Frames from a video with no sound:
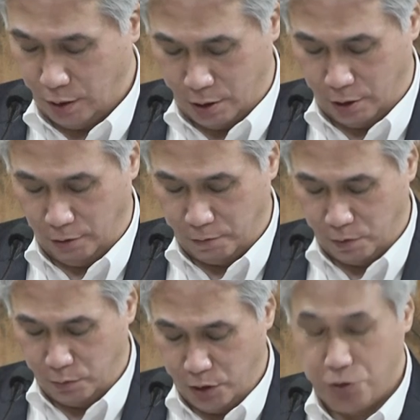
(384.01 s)
learning
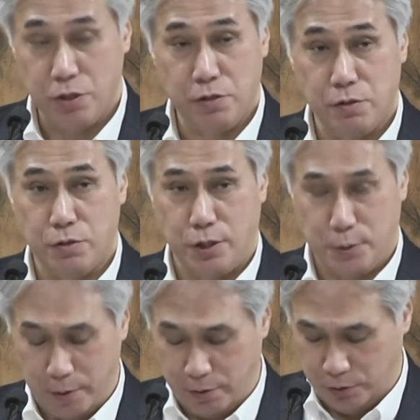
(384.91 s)
from each other's
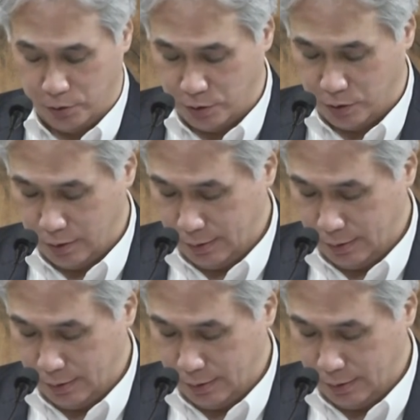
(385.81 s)
experiences